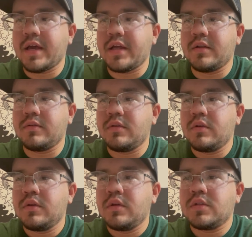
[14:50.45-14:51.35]
And
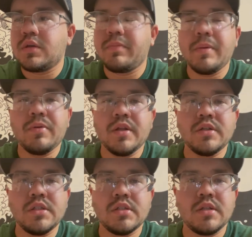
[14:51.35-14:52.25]
some people, they're
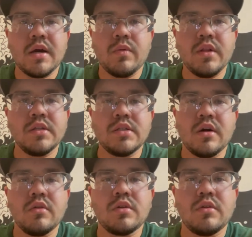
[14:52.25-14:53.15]
just not willing to
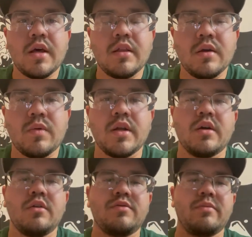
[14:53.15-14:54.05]
go through that. They want to
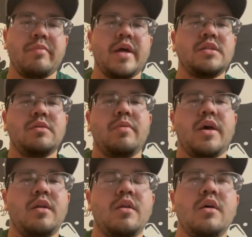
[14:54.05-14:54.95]
go from bed to
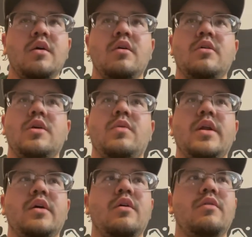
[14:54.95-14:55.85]
bed, or they want
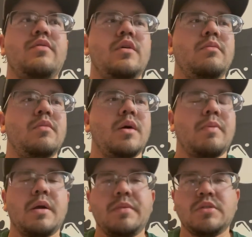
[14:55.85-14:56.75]
to go from
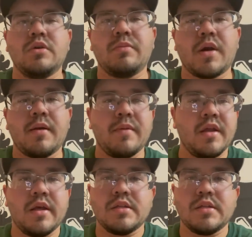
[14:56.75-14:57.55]
apartment to apartment.